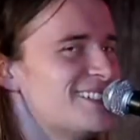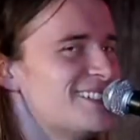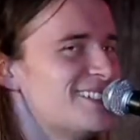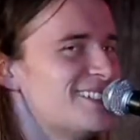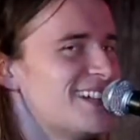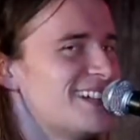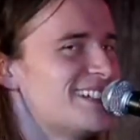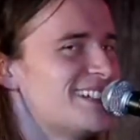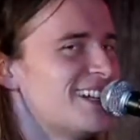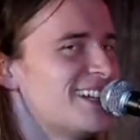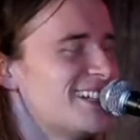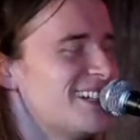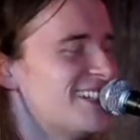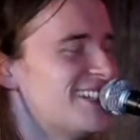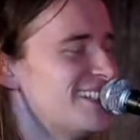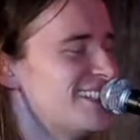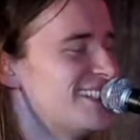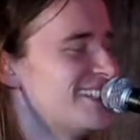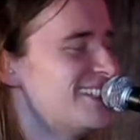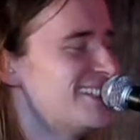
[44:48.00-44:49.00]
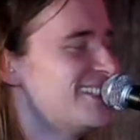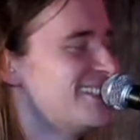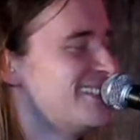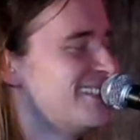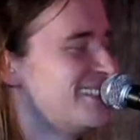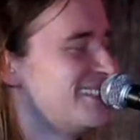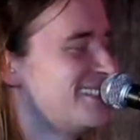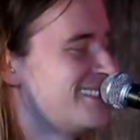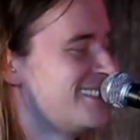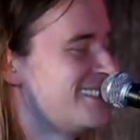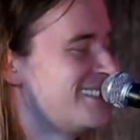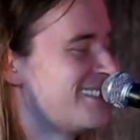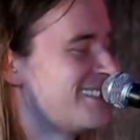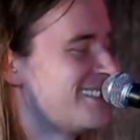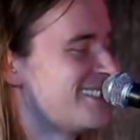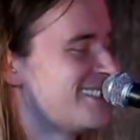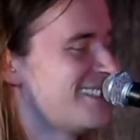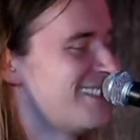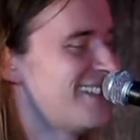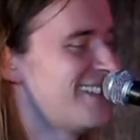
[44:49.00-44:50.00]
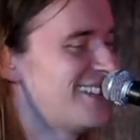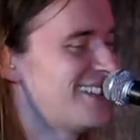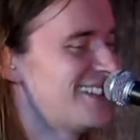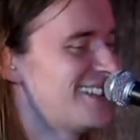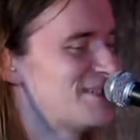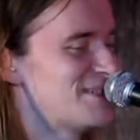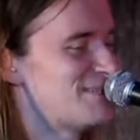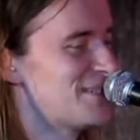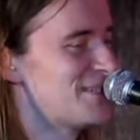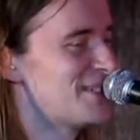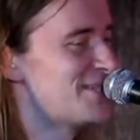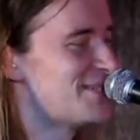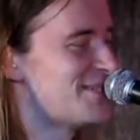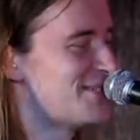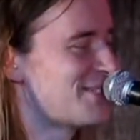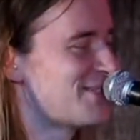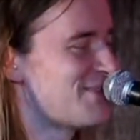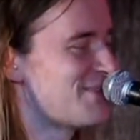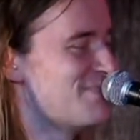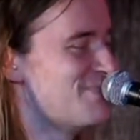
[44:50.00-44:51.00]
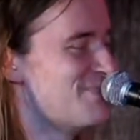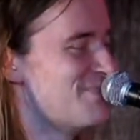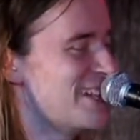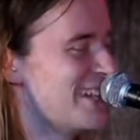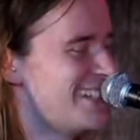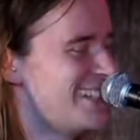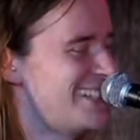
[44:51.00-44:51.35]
getting any... previews from me.